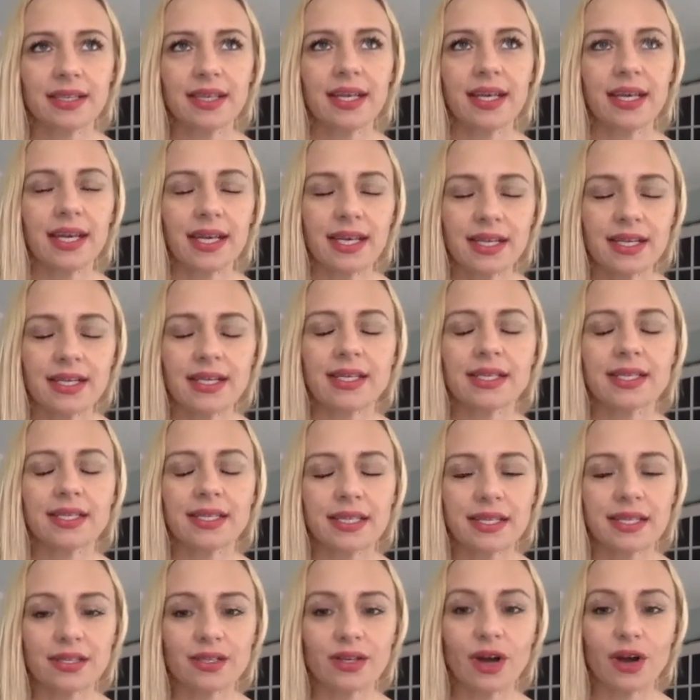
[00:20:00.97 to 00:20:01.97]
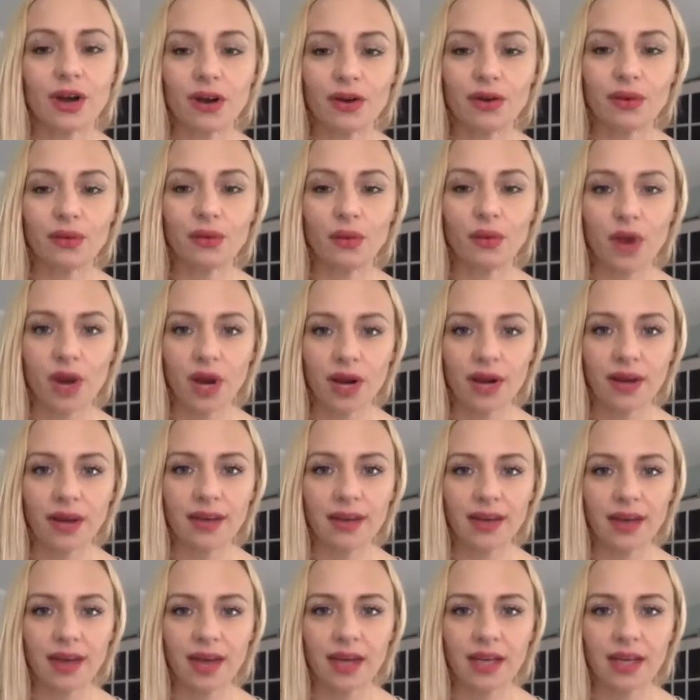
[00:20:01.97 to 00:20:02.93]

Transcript: it's hard work, and